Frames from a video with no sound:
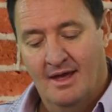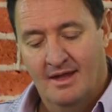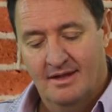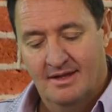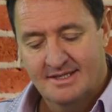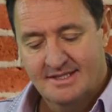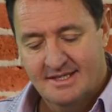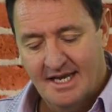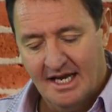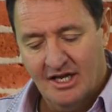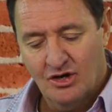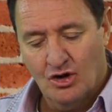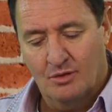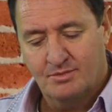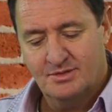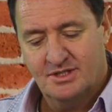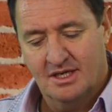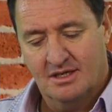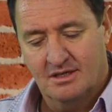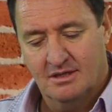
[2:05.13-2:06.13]
The second
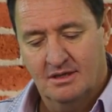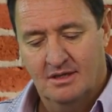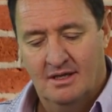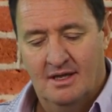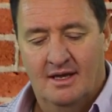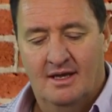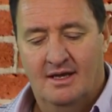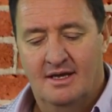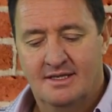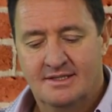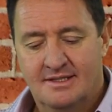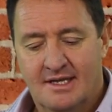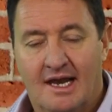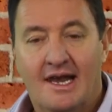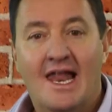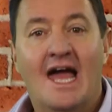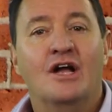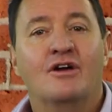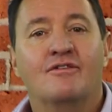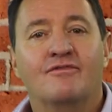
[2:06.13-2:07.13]
obstacle is the
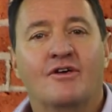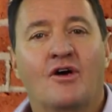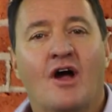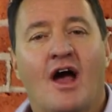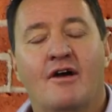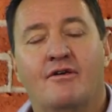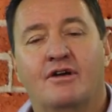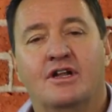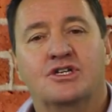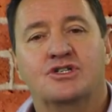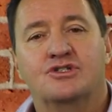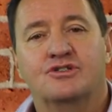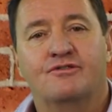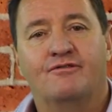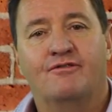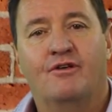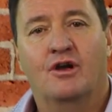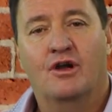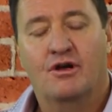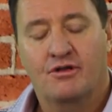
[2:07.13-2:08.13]
lack of courage to
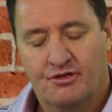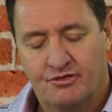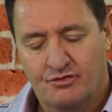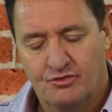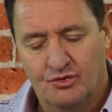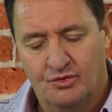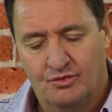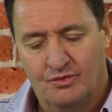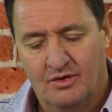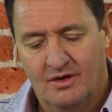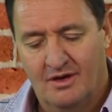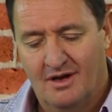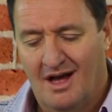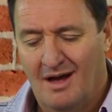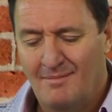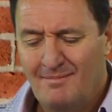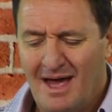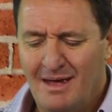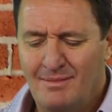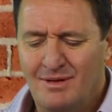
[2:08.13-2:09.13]
follow through.
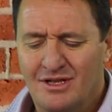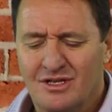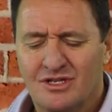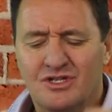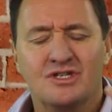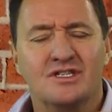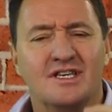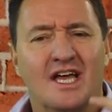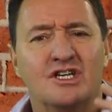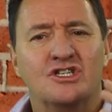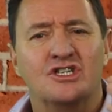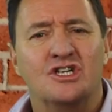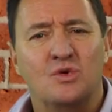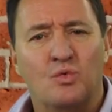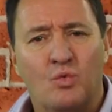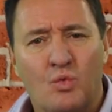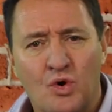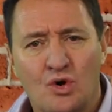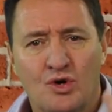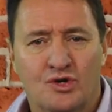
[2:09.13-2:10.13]
Maybe this is actually
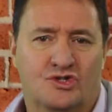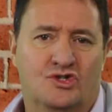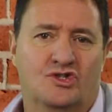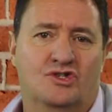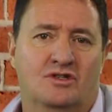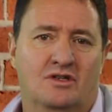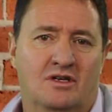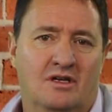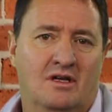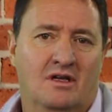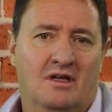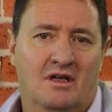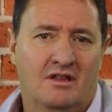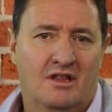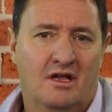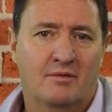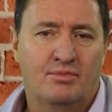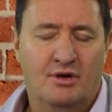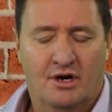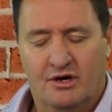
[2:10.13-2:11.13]
worse
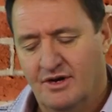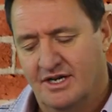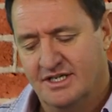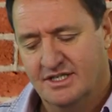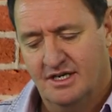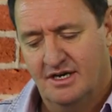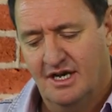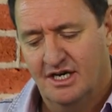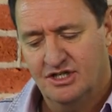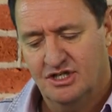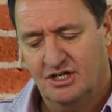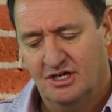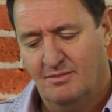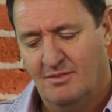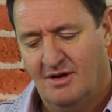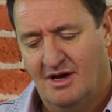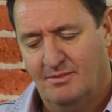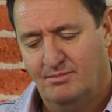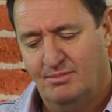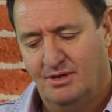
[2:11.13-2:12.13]
than procrastination, in
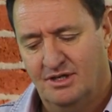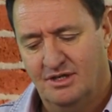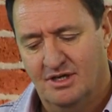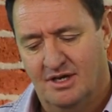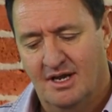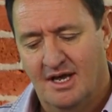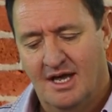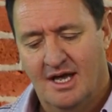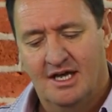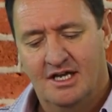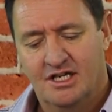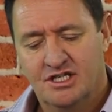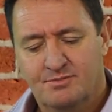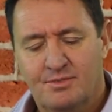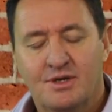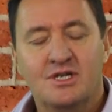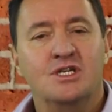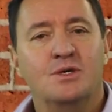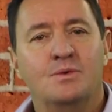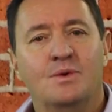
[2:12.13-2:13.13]
my opinion,
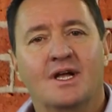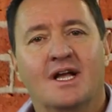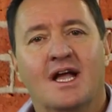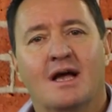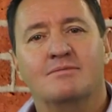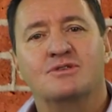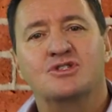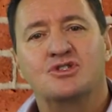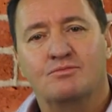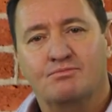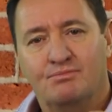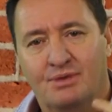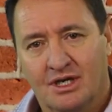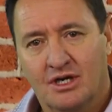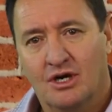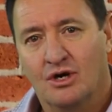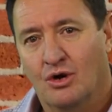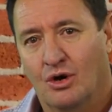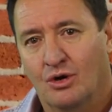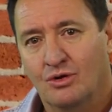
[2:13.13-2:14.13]
especially when it comes to
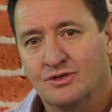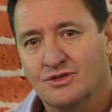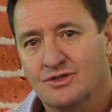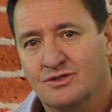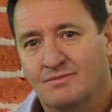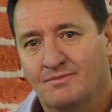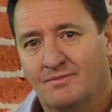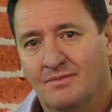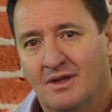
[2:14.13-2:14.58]
bigger goals.